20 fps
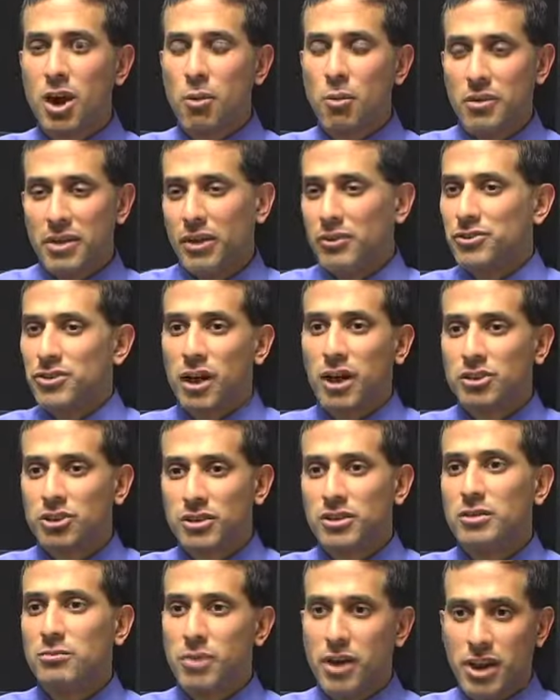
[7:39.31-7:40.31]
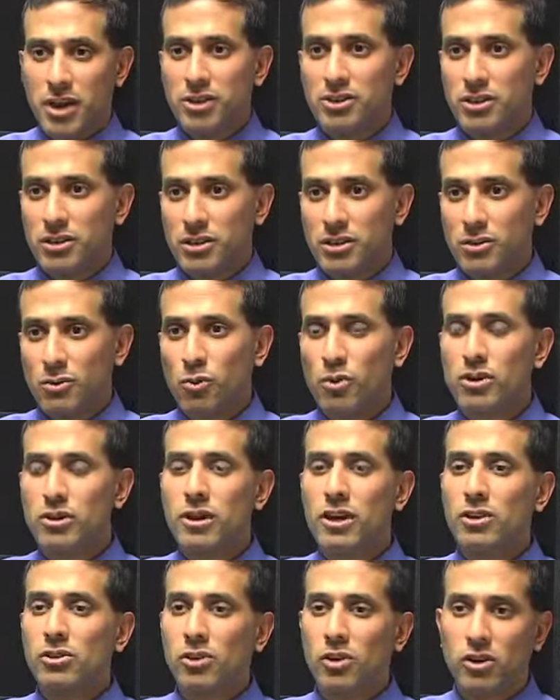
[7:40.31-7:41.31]
without touching the patient. What do
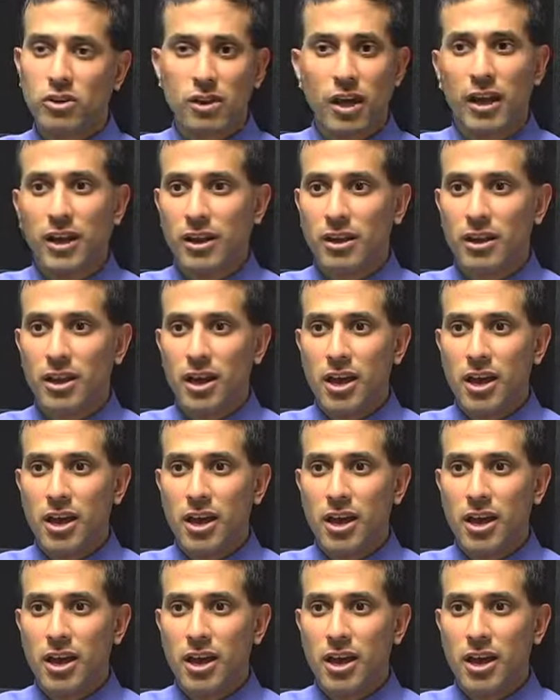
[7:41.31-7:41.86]
they look like?